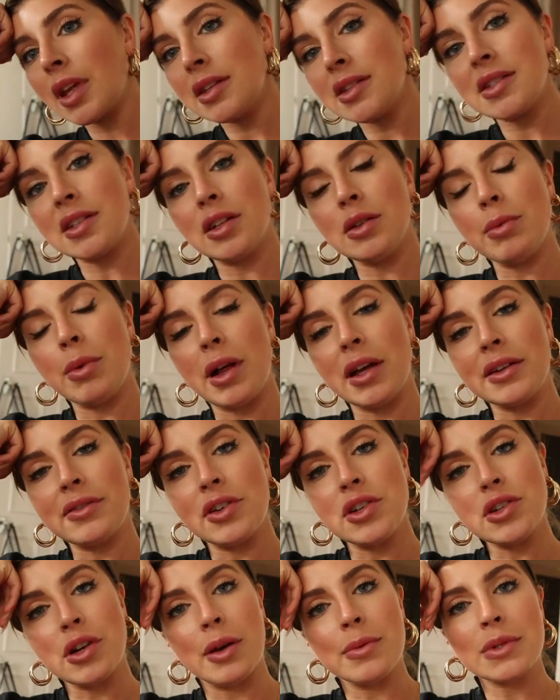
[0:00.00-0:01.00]
and still applying
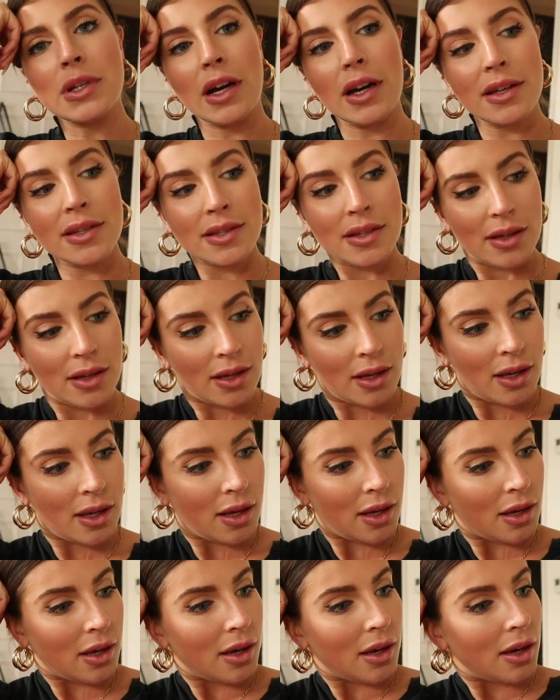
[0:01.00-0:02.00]
for jobs, guys.
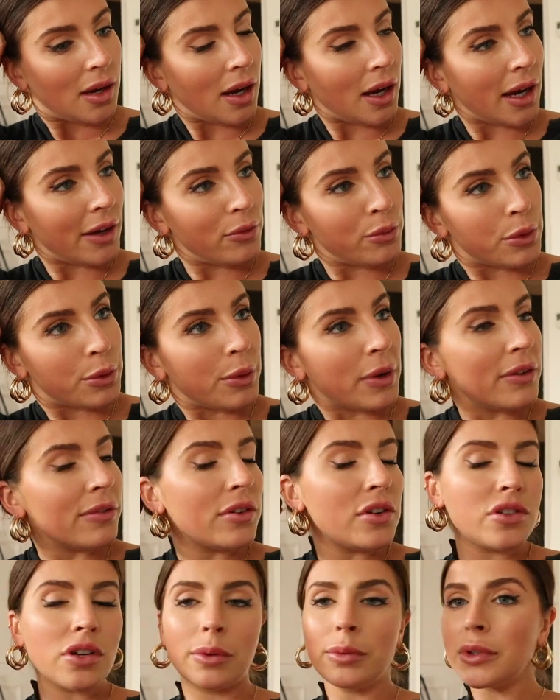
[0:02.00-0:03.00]
I haven't applied
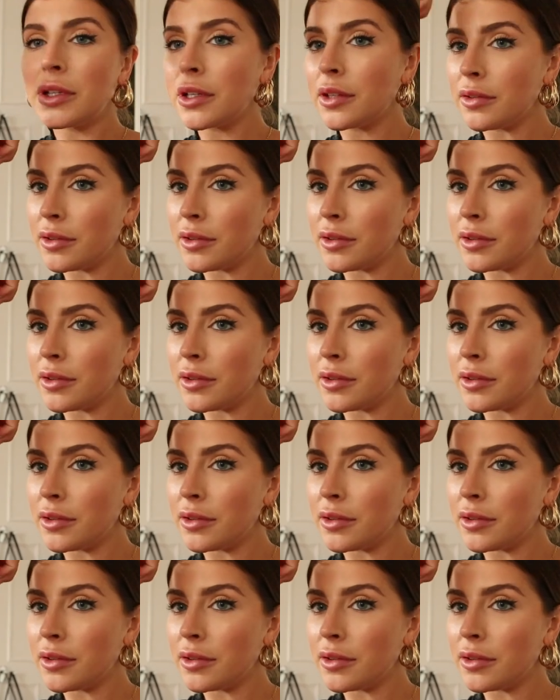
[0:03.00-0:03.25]
for a job in like